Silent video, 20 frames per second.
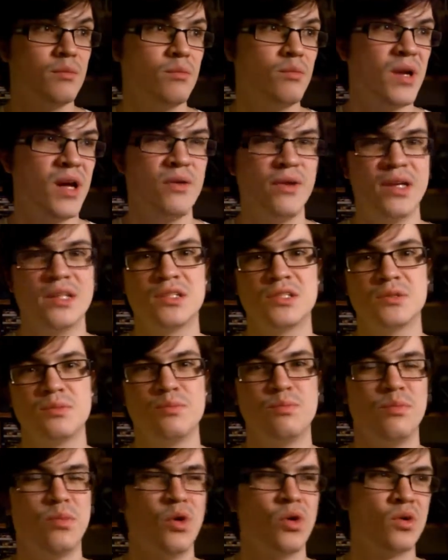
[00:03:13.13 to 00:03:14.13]
Blair Witch
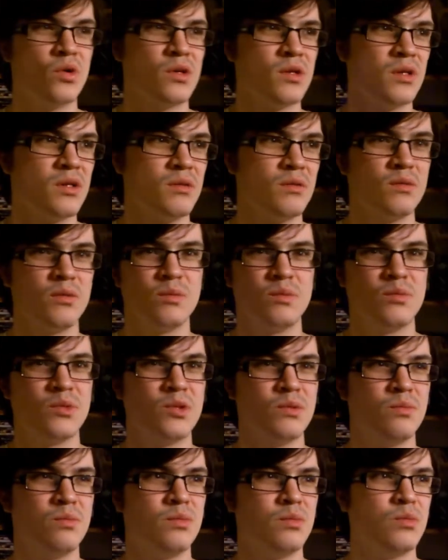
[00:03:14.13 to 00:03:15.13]
Book
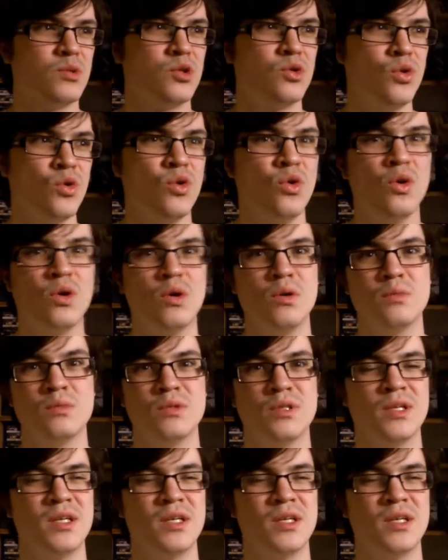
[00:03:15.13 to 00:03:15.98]
2,